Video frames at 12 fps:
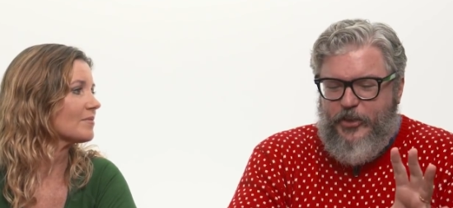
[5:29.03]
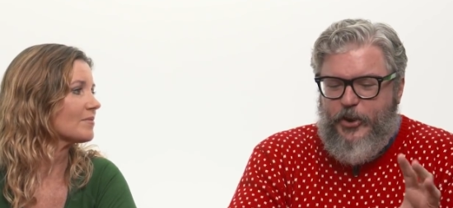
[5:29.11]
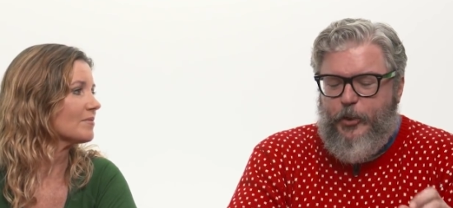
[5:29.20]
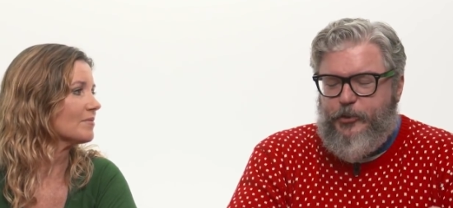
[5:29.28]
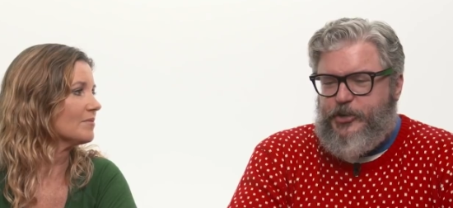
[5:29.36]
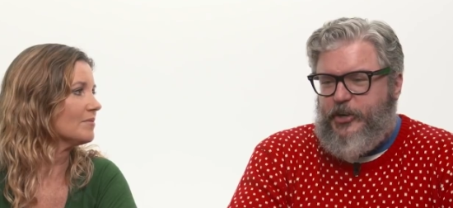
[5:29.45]
Speaker 1: the
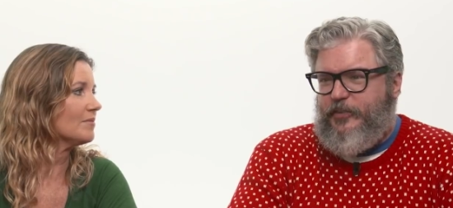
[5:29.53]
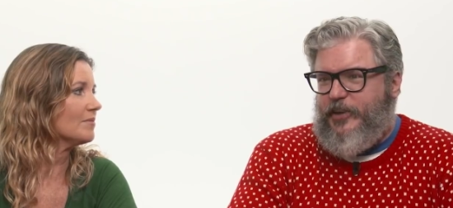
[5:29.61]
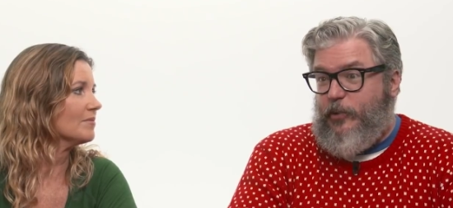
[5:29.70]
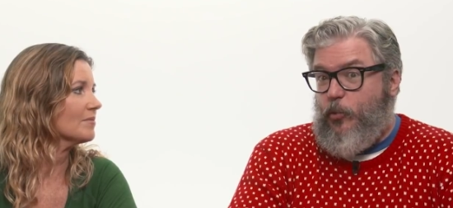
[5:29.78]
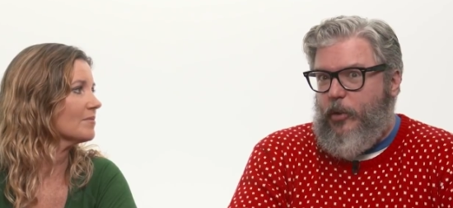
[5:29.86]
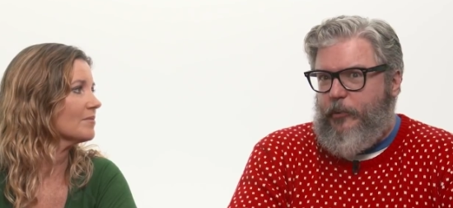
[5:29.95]
notion of
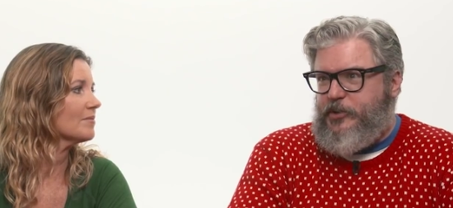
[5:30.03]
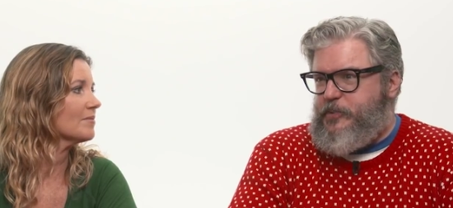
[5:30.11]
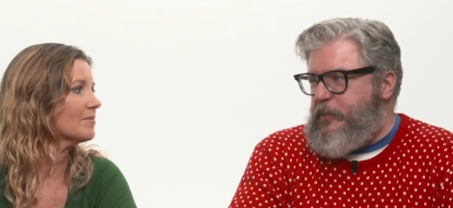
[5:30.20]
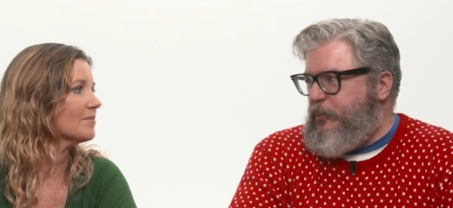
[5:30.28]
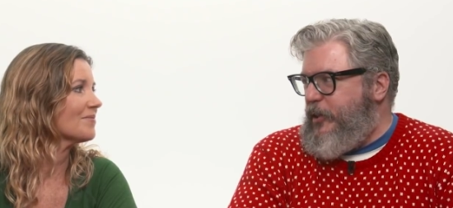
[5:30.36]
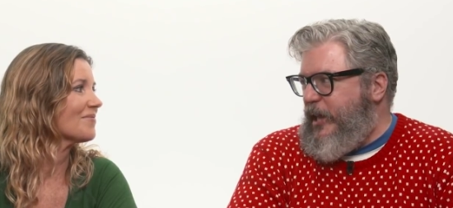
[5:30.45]
like what
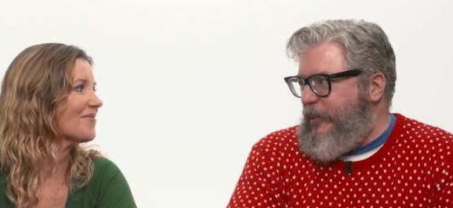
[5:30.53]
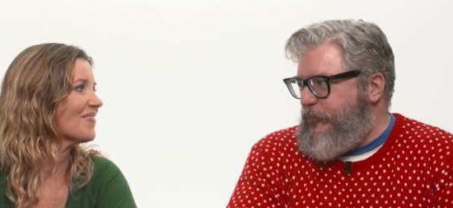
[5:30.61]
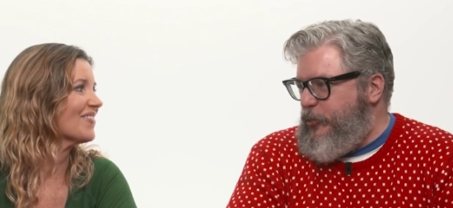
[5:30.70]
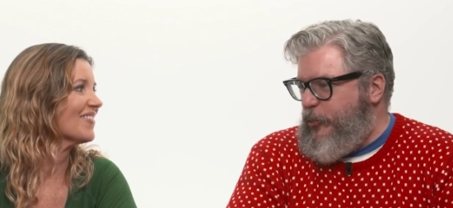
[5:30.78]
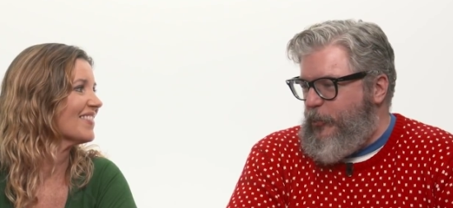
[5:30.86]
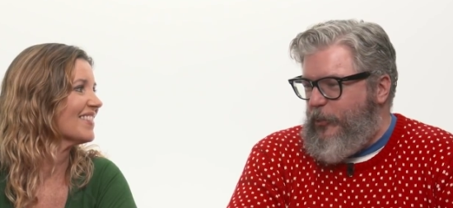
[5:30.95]
rich people get up
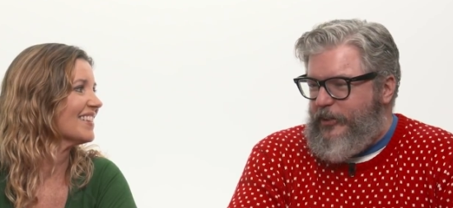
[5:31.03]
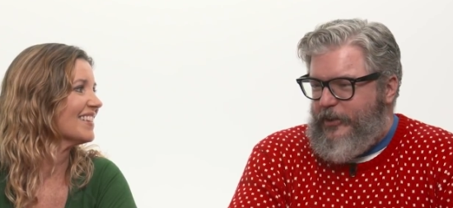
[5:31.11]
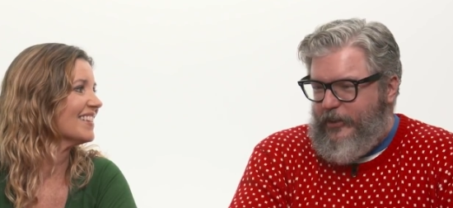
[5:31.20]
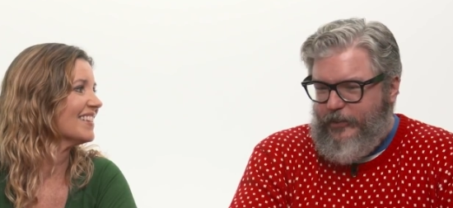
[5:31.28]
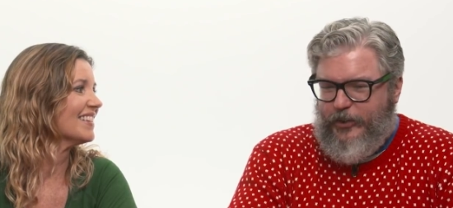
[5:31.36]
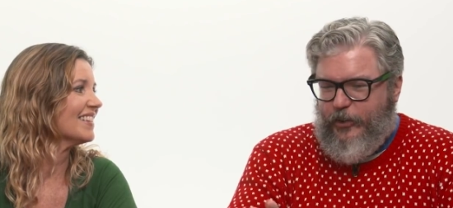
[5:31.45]
to when
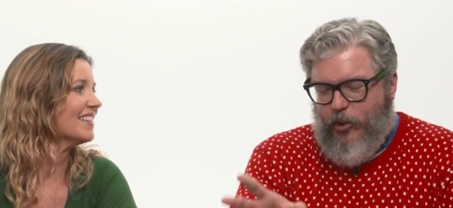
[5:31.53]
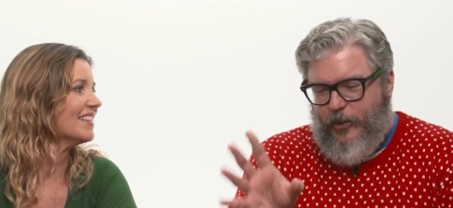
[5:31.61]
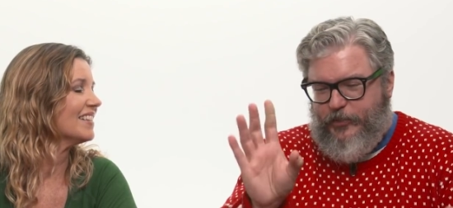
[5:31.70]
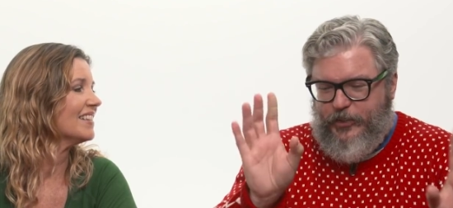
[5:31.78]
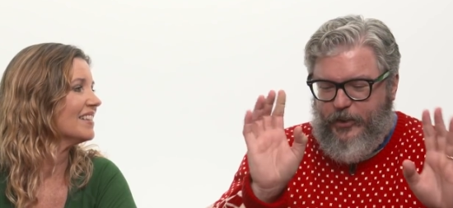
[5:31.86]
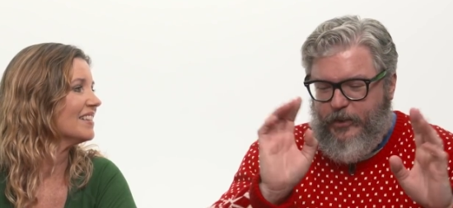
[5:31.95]
they're, you know,
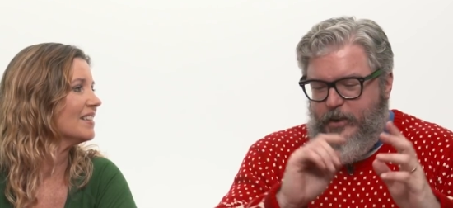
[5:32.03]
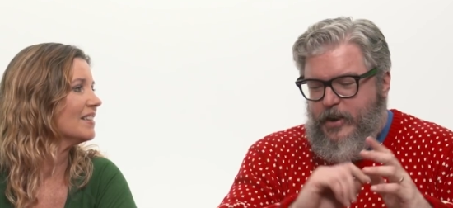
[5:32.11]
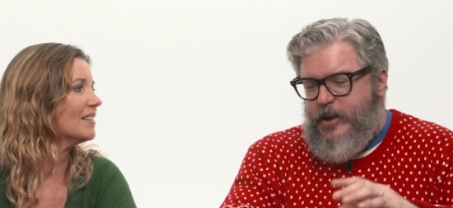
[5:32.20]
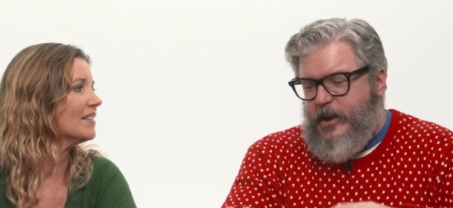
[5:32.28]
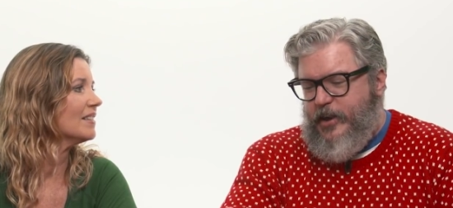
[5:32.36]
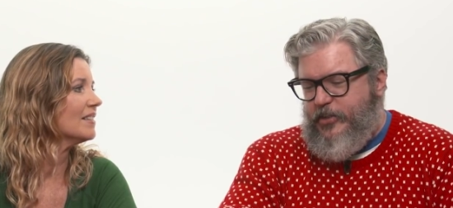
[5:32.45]
often they're
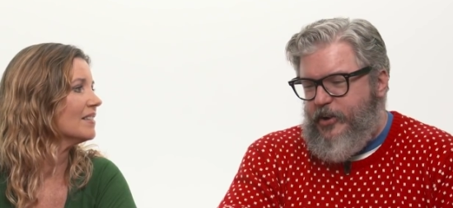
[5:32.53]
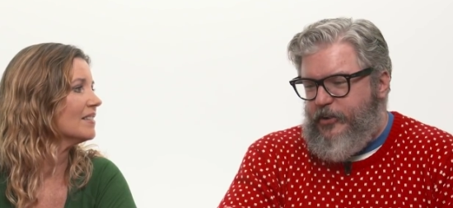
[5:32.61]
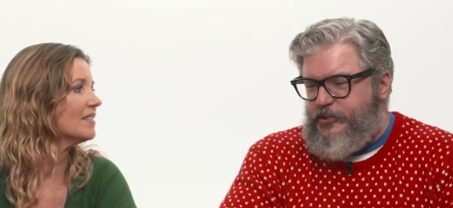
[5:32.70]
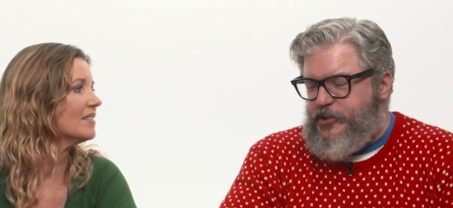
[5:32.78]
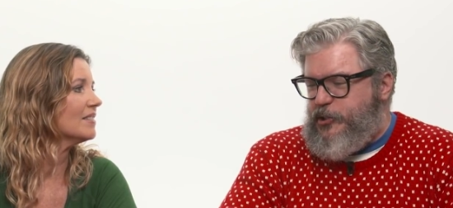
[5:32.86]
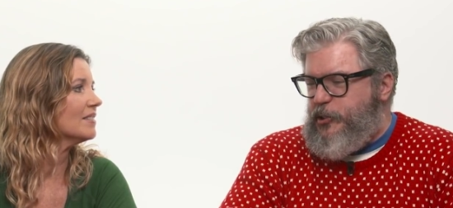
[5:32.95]
in
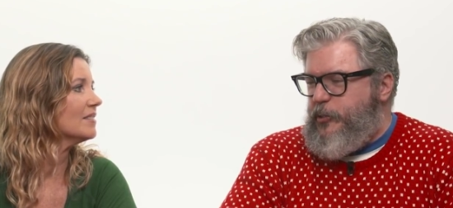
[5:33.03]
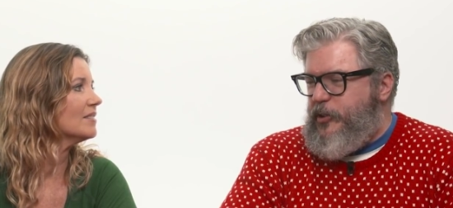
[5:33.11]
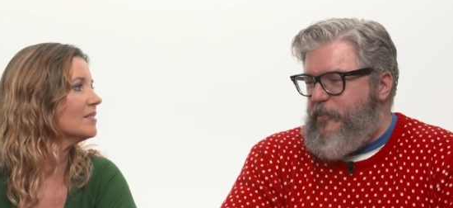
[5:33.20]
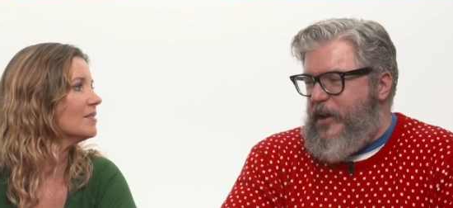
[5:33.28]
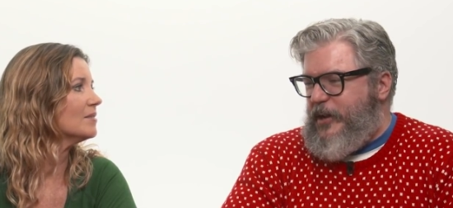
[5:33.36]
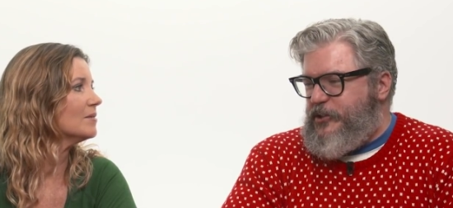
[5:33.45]
their
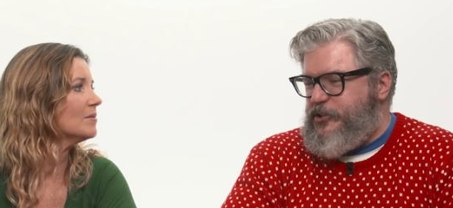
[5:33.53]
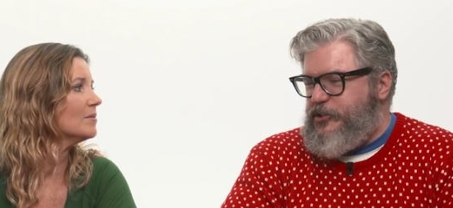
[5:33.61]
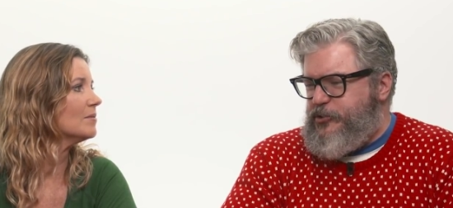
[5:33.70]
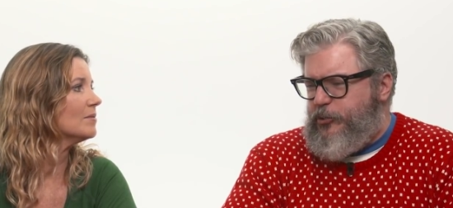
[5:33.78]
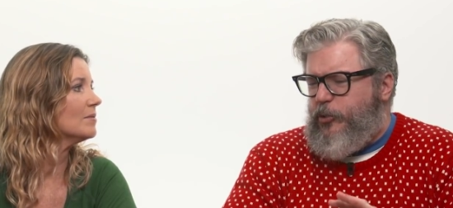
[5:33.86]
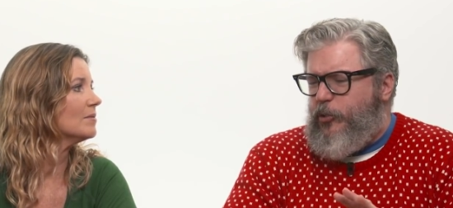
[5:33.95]
secluded
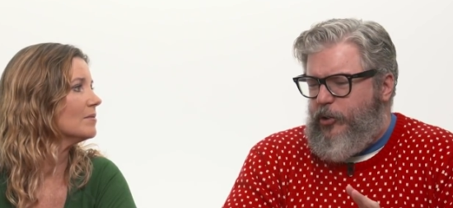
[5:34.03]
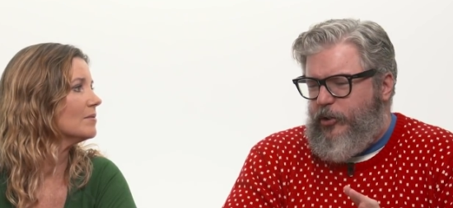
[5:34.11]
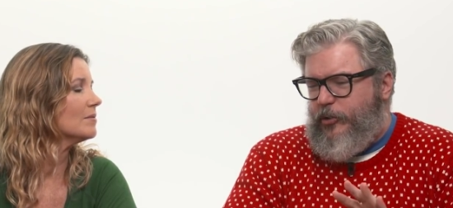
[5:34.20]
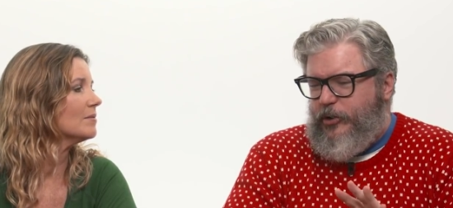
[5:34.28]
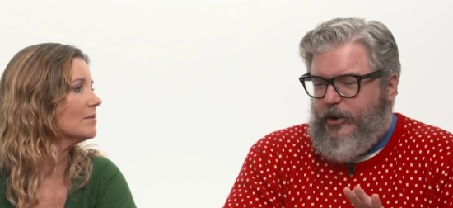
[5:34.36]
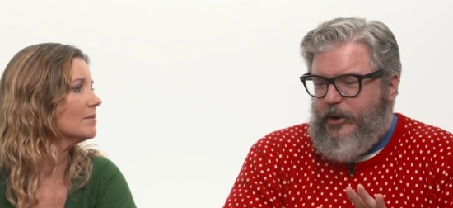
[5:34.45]
mansions or, or, or,